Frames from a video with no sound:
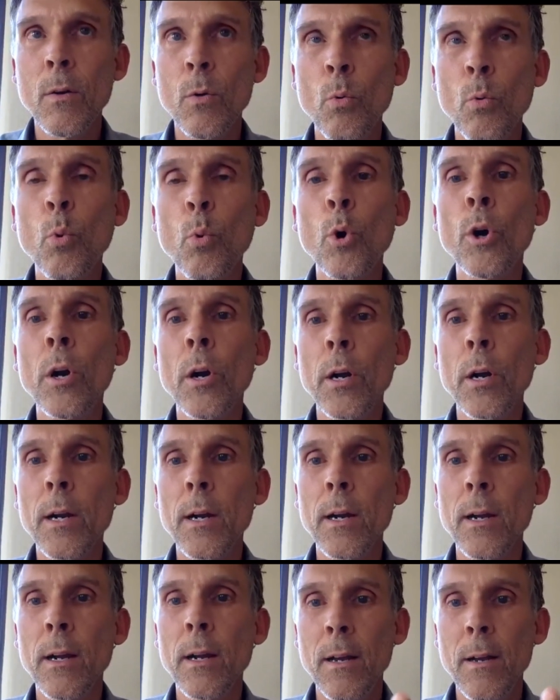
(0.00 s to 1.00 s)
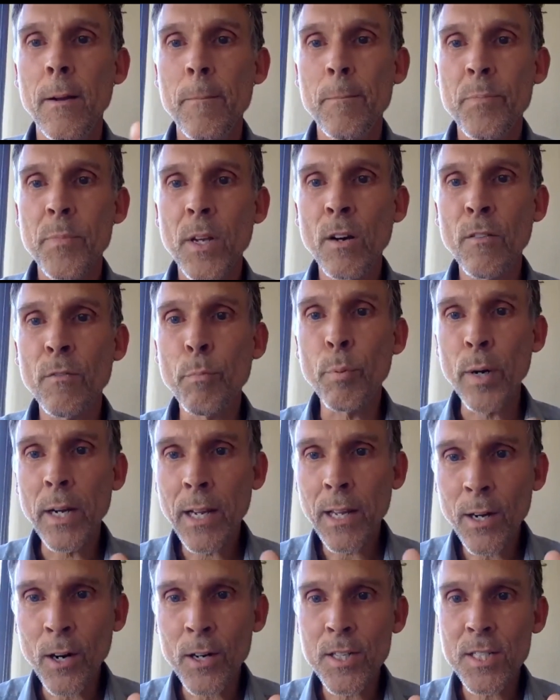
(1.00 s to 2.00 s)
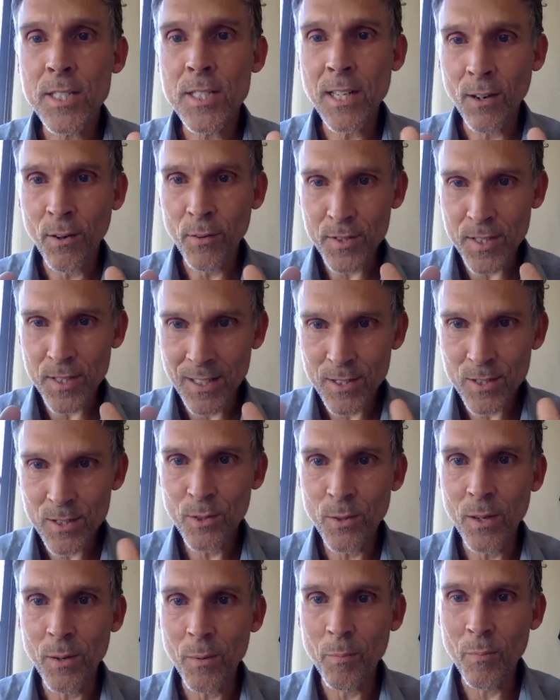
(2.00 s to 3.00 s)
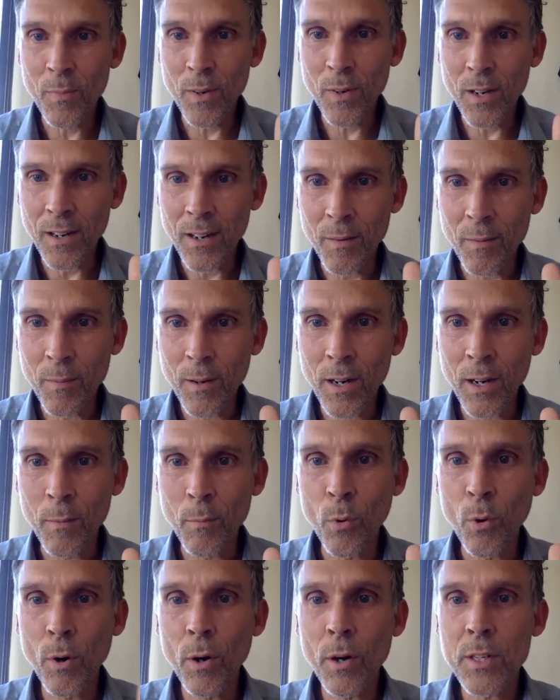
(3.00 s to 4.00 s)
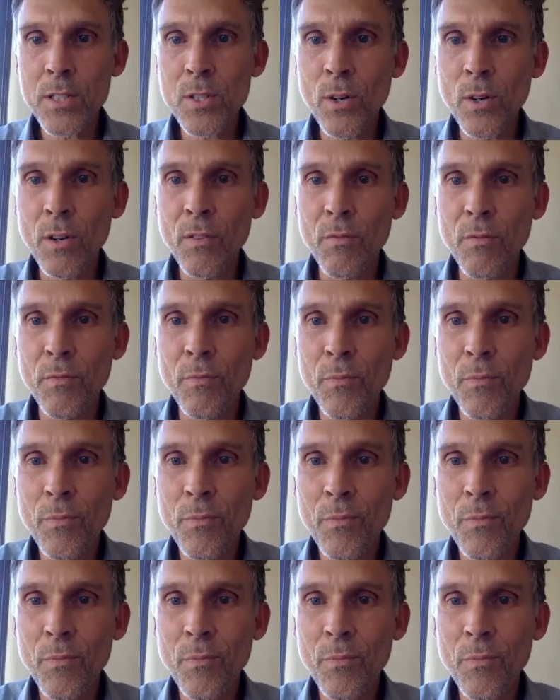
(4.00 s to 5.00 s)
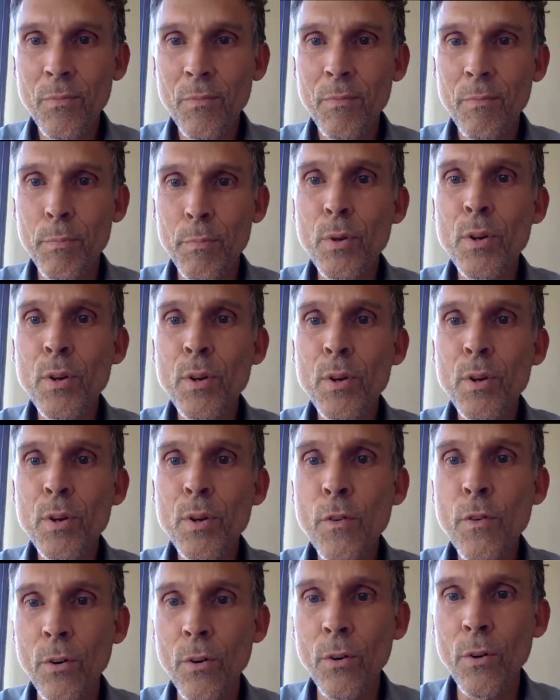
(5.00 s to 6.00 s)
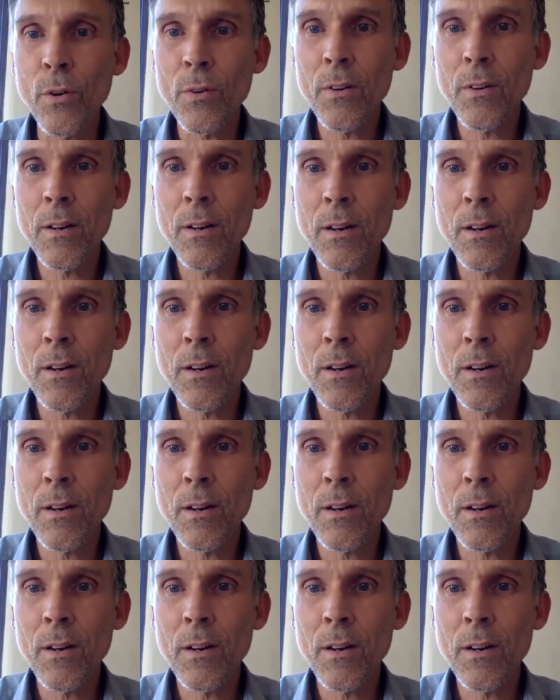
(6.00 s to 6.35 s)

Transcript: work of bringing ourselves into a more sort of beautiful